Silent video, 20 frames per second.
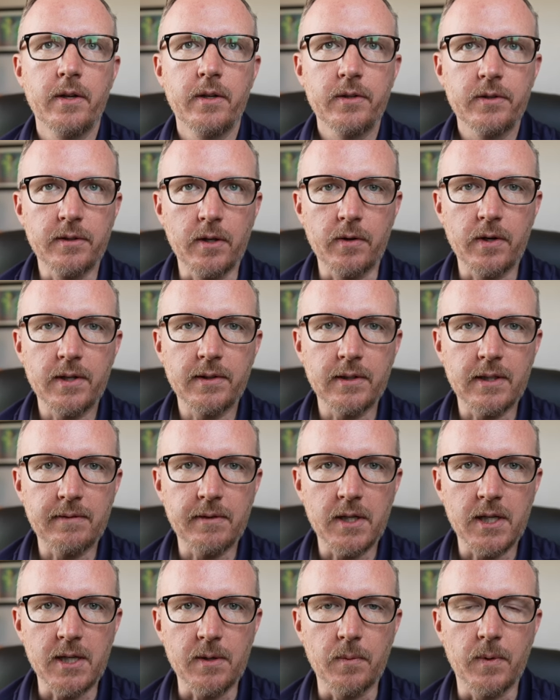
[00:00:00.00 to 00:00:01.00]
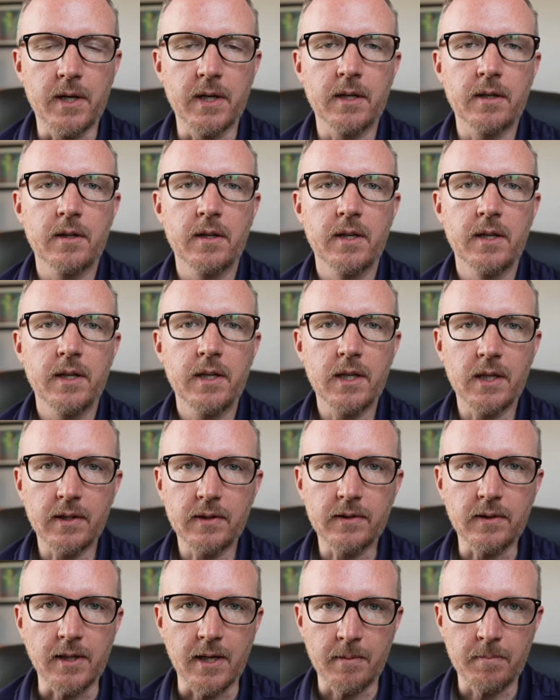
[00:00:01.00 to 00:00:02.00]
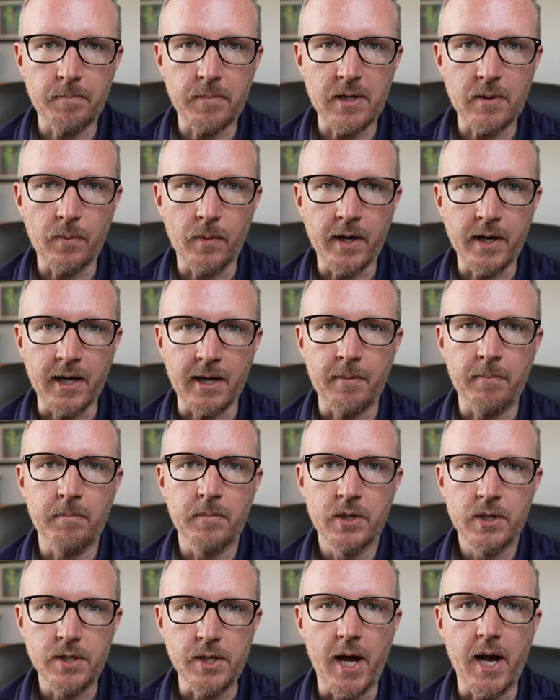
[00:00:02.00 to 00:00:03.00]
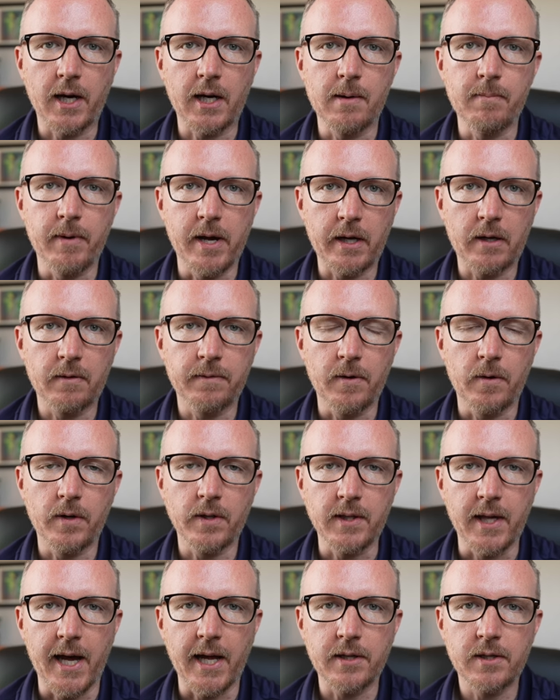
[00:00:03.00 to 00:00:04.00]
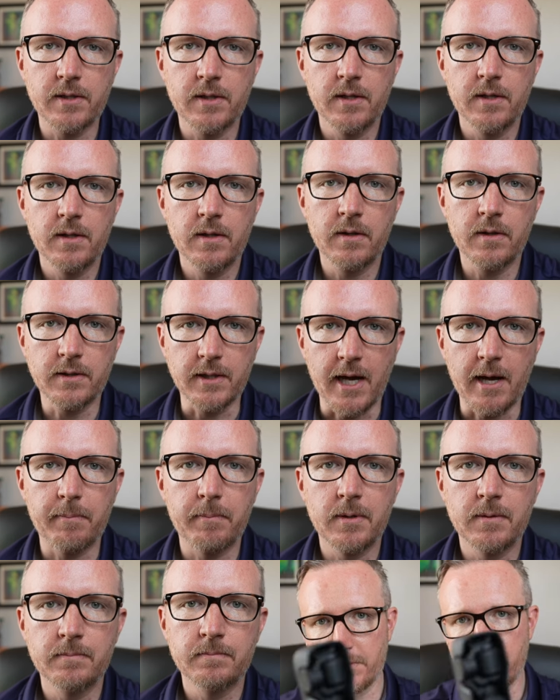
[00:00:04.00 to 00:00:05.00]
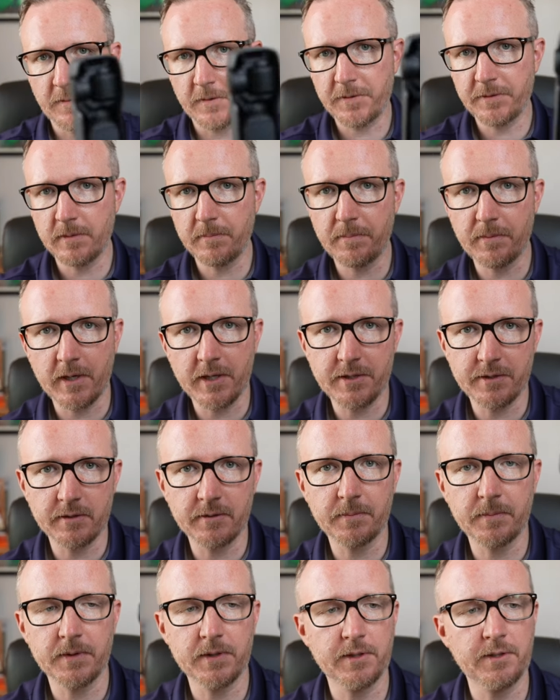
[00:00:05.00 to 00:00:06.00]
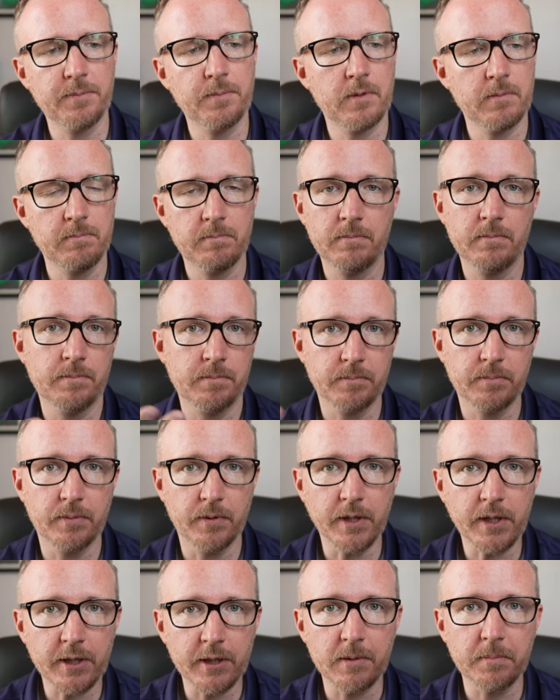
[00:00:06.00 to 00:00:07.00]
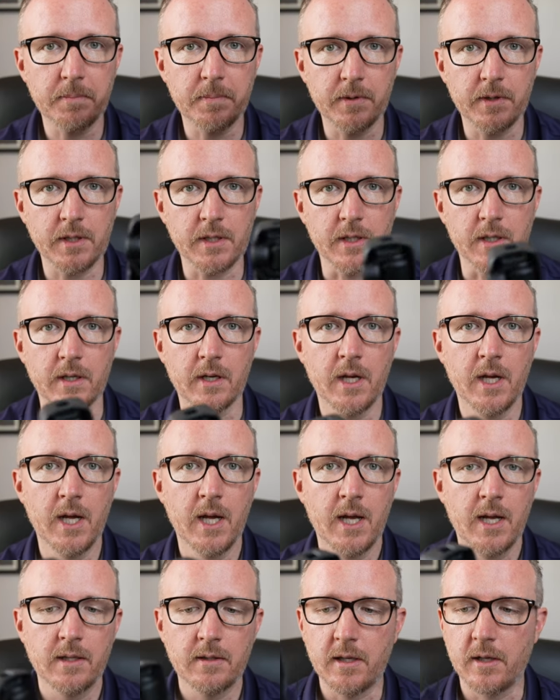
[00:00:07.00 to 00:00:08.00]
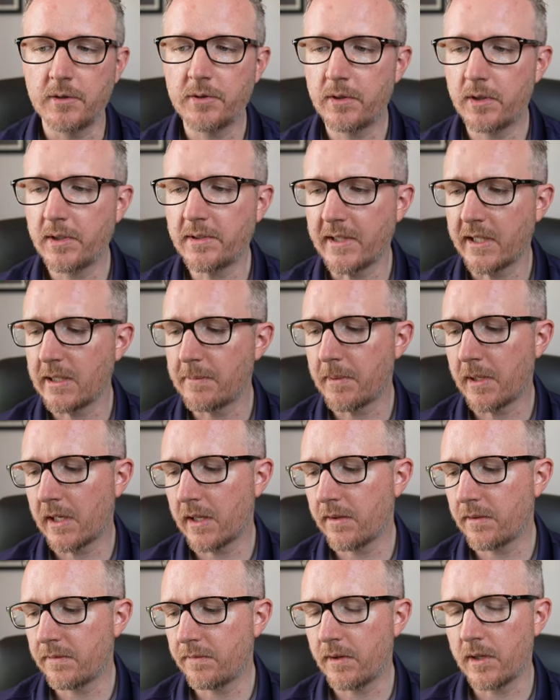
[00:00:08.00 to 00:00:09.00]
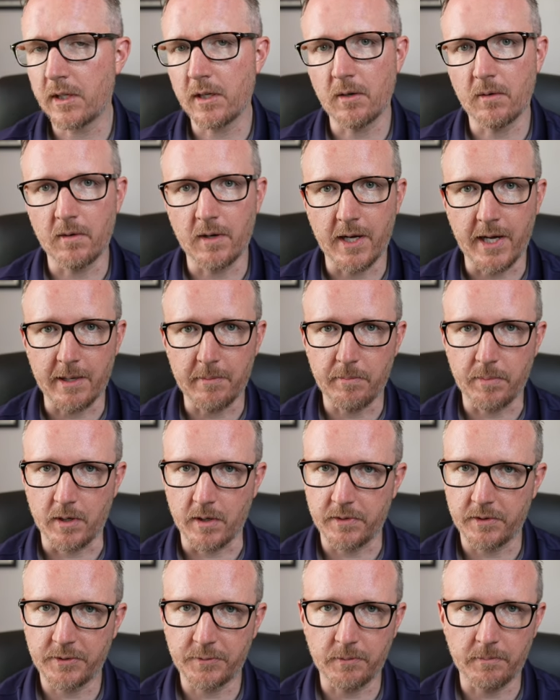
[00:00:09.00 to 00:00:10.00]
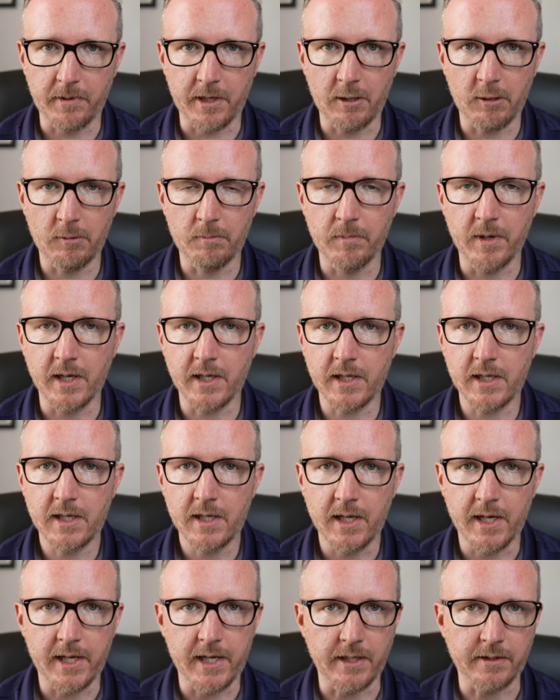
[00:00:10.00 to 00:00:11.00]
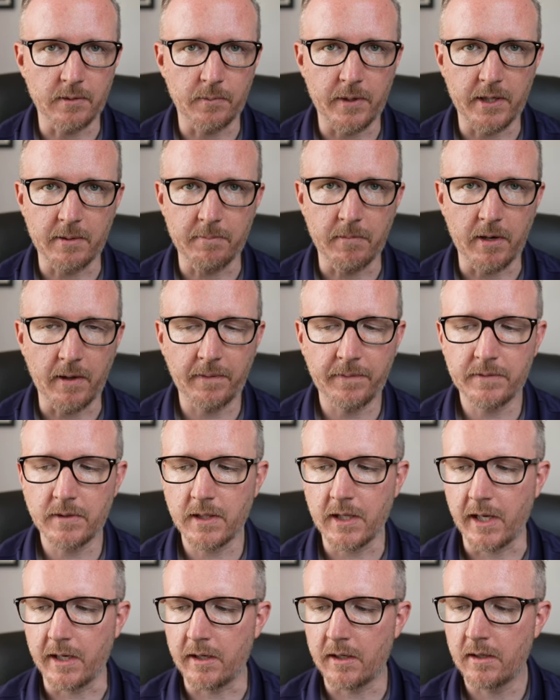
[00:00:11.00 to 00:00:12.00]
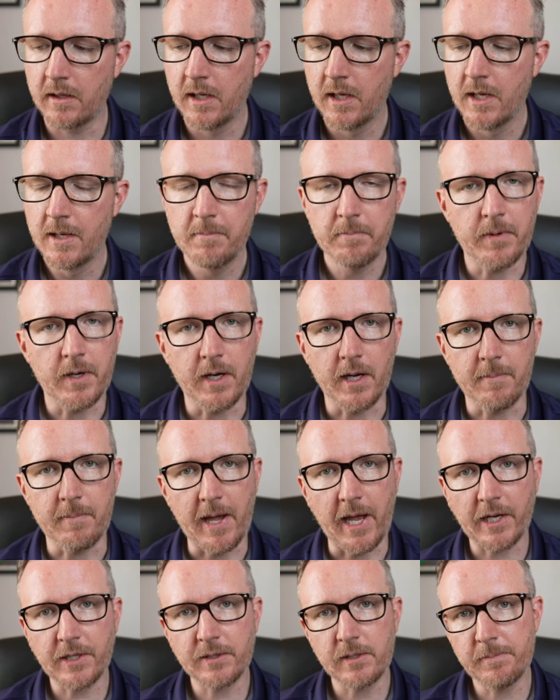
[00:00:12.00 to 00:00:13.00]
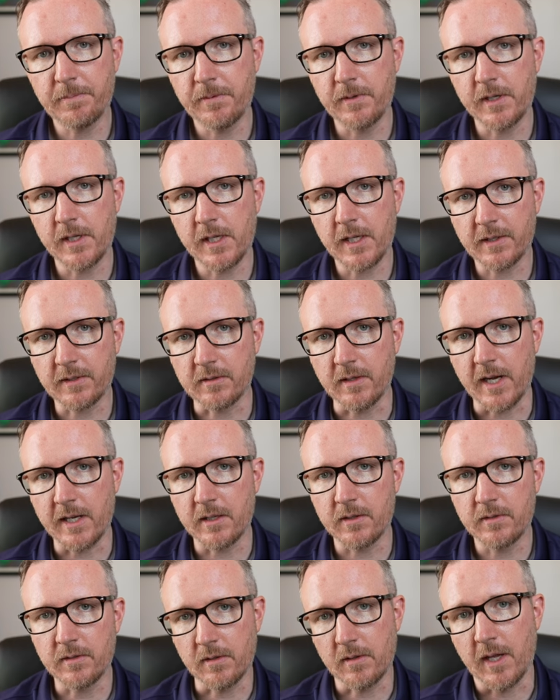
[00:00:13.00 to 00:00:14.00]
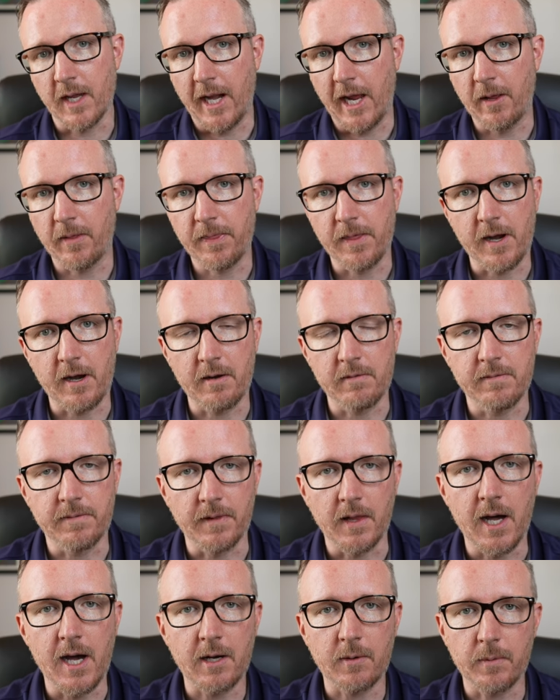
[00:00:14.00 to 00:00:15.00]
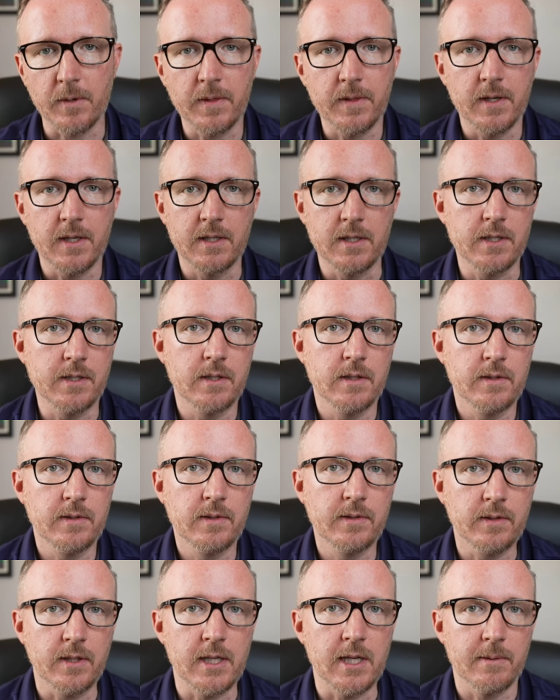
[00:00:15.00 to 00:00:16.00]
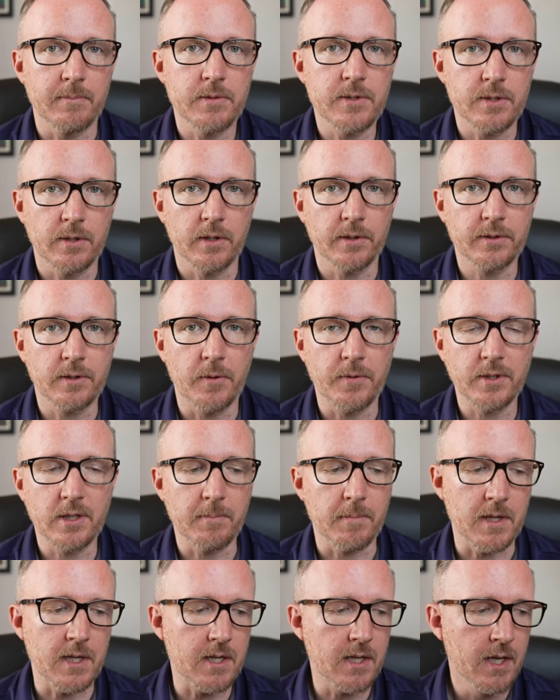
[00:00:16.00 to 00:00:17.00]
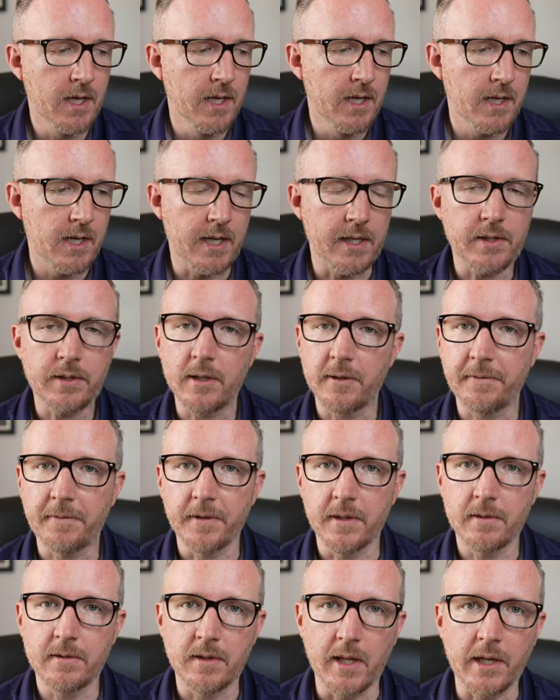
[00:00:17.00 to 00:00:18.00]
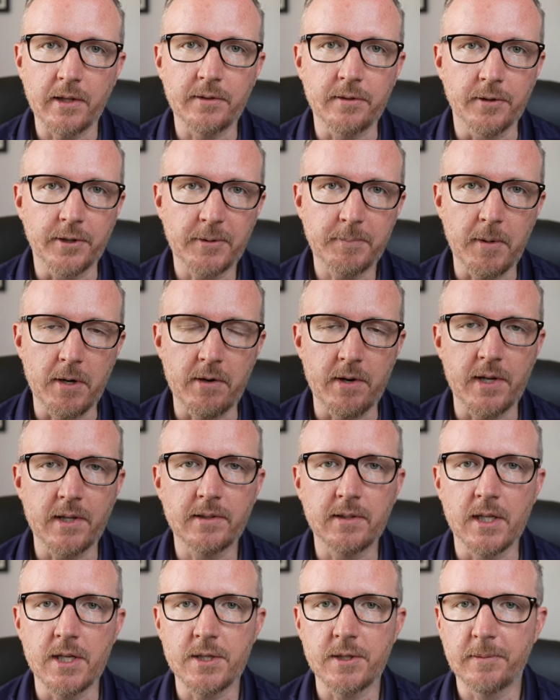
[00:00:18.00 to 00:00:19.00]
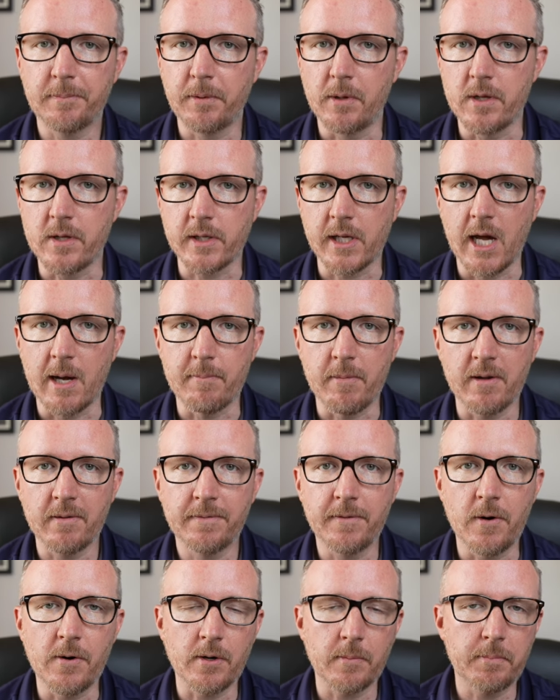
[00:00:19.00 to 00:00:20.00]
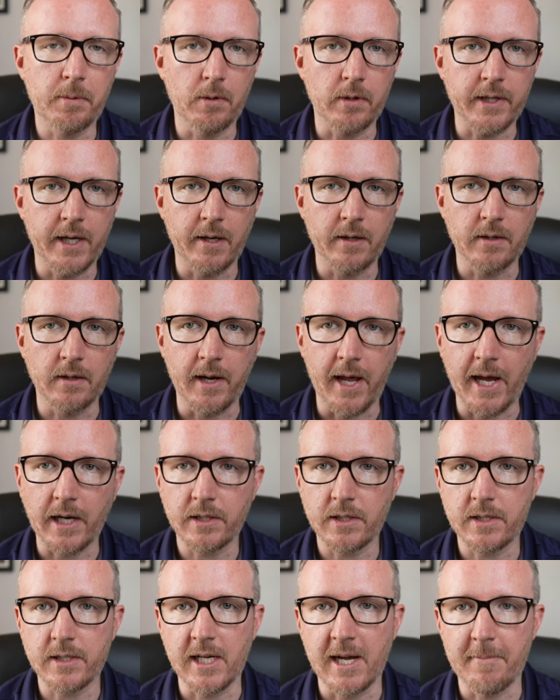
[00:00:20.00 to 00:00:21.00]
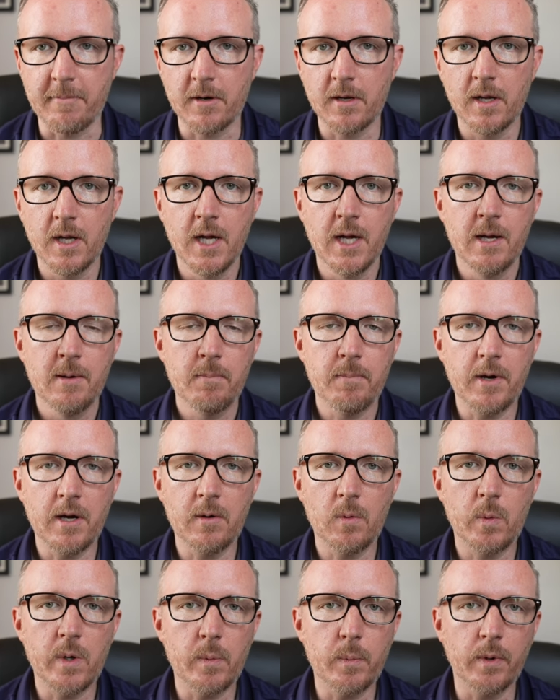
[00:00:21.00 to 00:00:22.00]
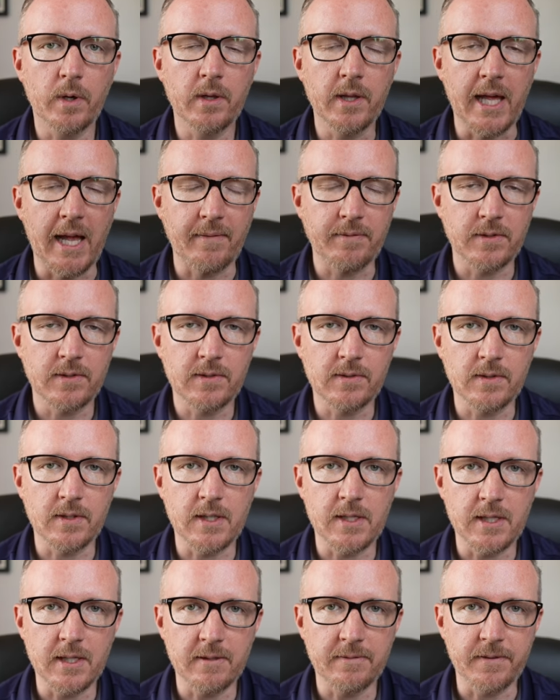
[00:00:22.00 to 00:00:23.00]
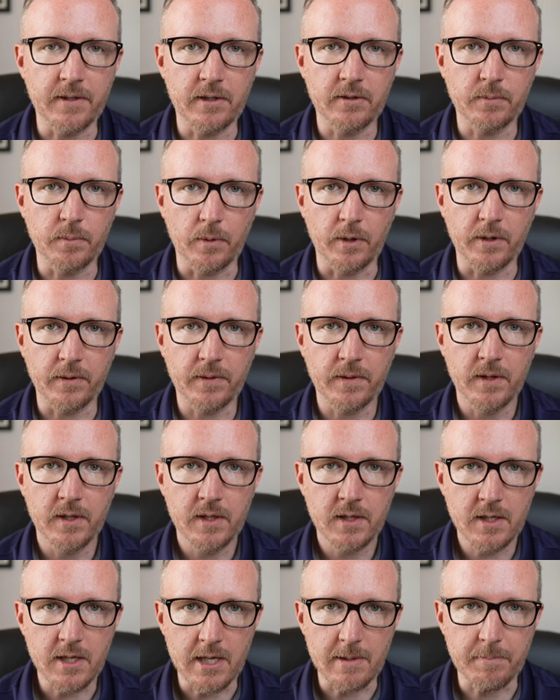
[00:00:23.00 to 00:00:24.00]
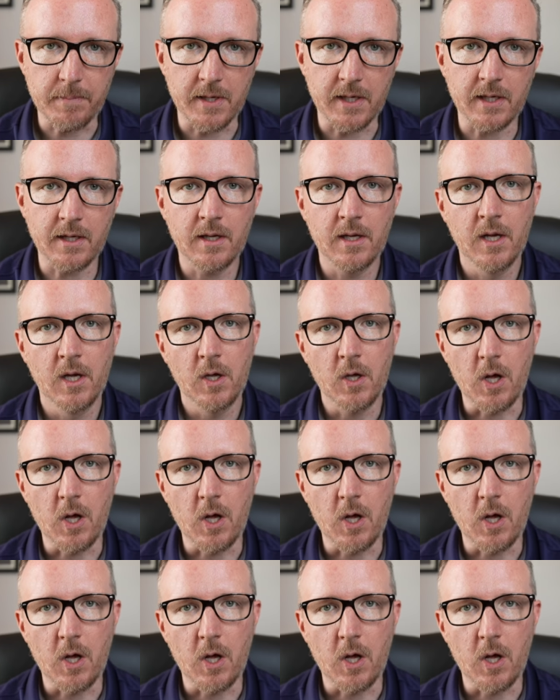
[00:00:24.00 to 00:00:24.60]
Sony Z V E one, E C M B one M, shotgun microphone attached to the top. The first impressions with this one, pretty good, pretty good. Now, I should have said at the beginning of this video, I bought this with my own money. I had to wait a month to get it, but I'm actually pretty excited to get out there and vlog with it and see. I'm sure it's going to be a different, nicer experience than just pulling out my phone or pulling out an action camera, but we will have to see if it is worth keeping.